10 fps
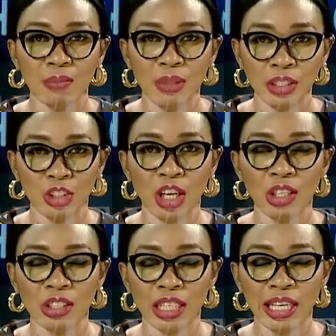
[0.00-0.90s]
Please join
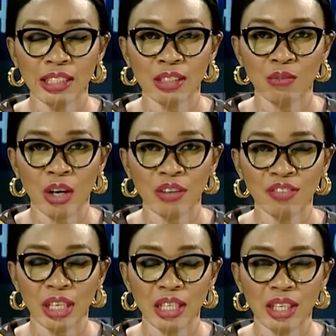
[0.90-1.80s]
us again tomorrow
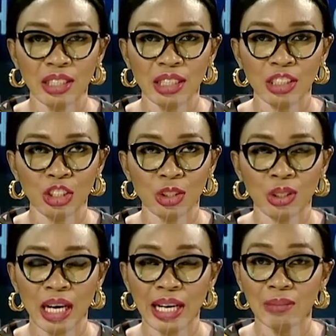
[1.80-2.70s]
for another
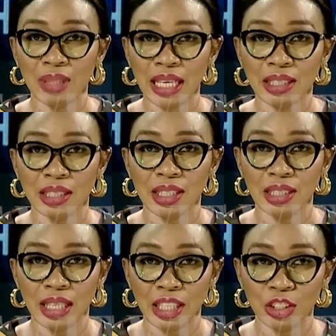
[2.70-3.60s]
edition. I am Nancy
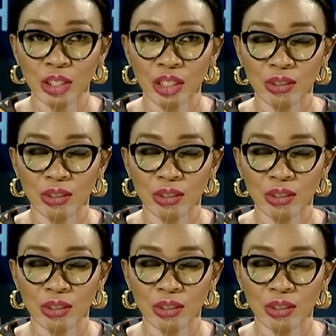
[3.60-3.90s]
Nnaji.